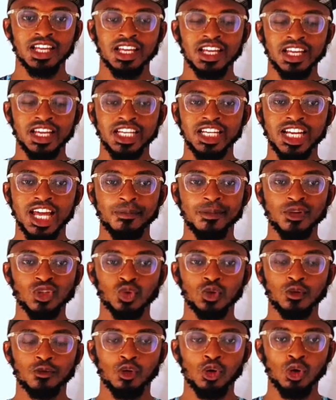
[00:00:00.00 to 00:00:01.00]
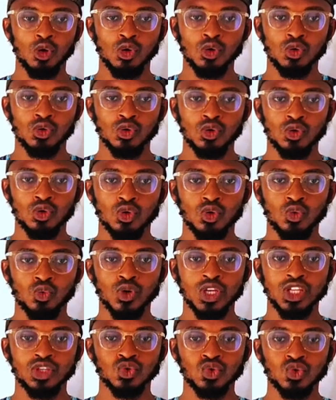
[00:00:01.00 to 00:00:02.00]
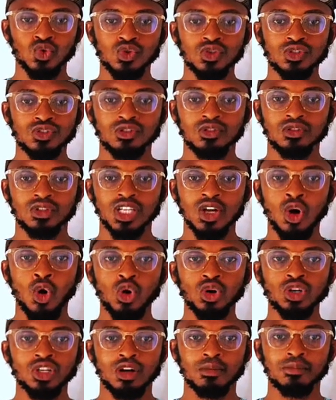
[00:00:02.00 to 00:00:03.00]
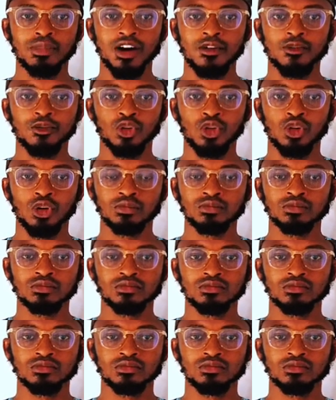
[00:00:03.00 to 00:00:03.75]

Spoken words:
in episode 4, we took whole number from